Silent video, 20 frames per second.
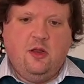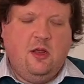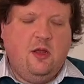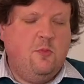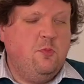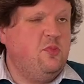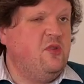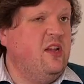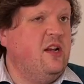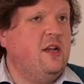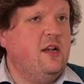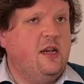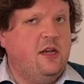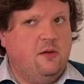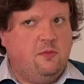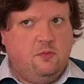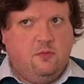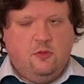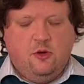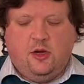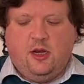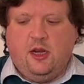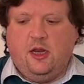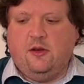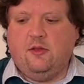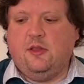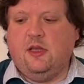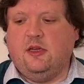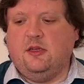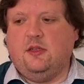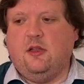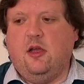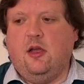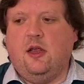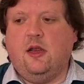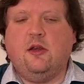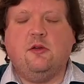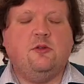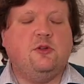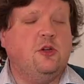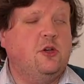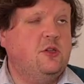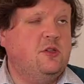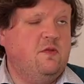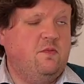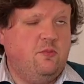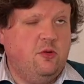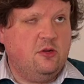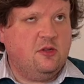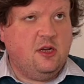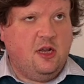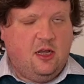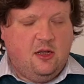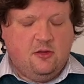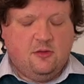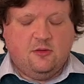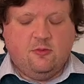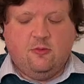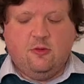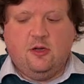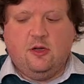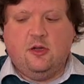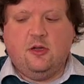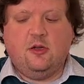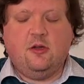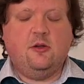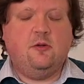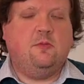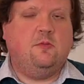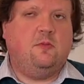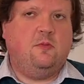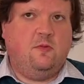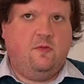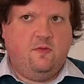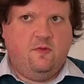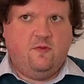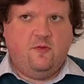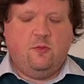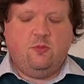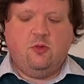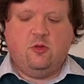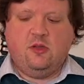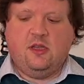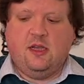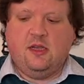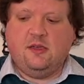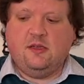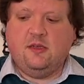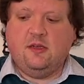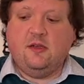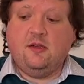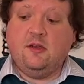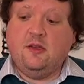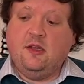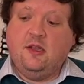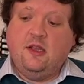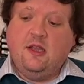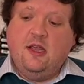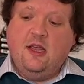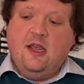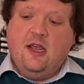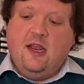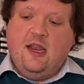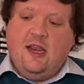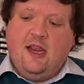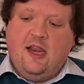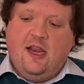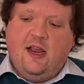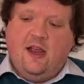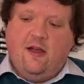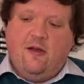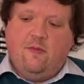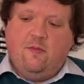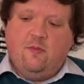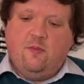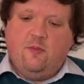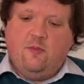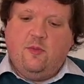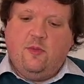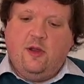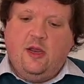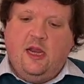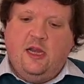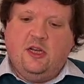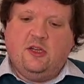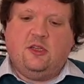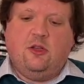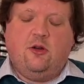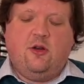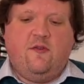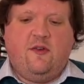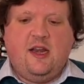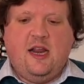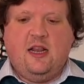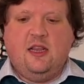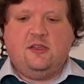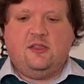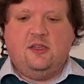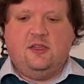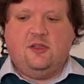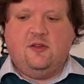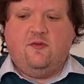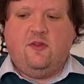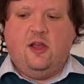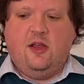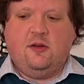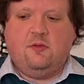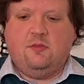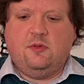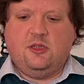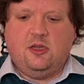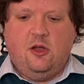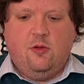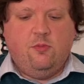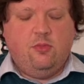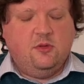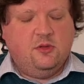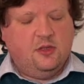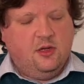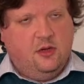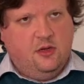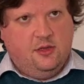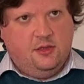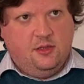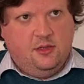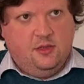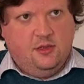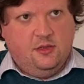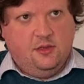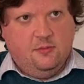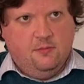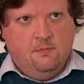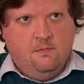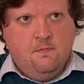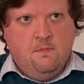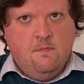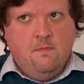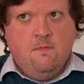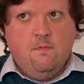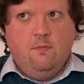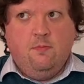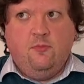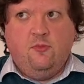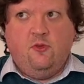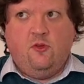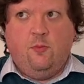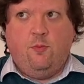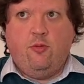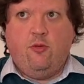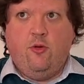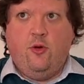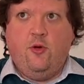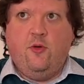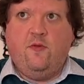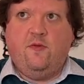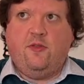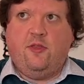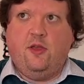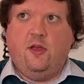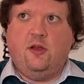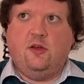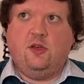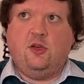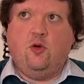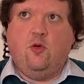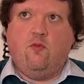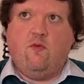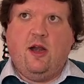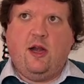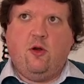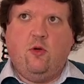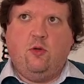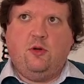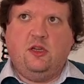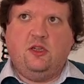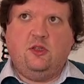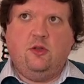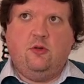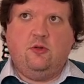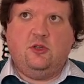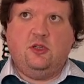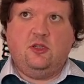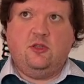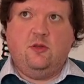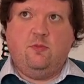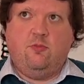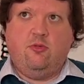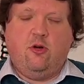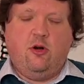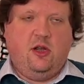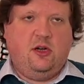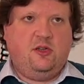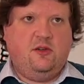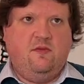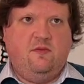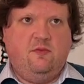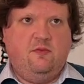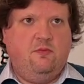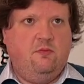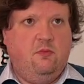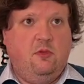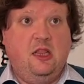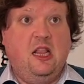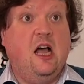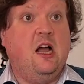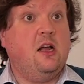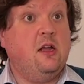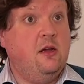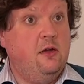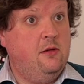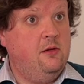particularly looking at things like Joseph Bookdale's work, Football Data, he does a lot of analysis of like sample sizes to prove that your record is not just the product of luck.